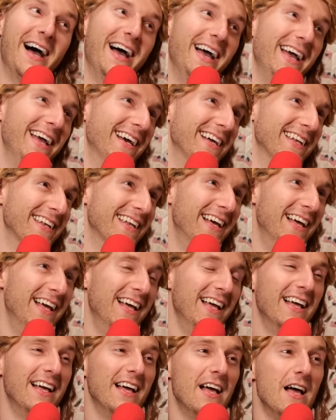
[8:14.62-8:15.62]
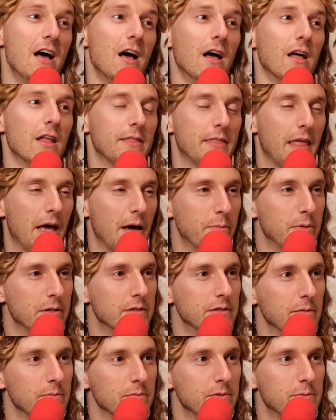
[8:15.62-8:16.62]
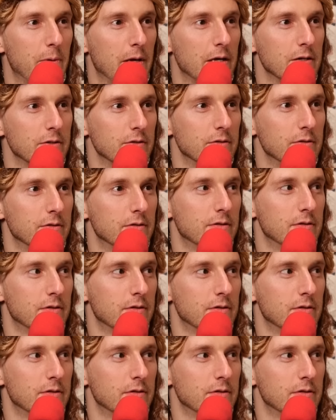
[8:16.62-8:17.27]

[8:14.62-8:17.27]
man, that'd be something special.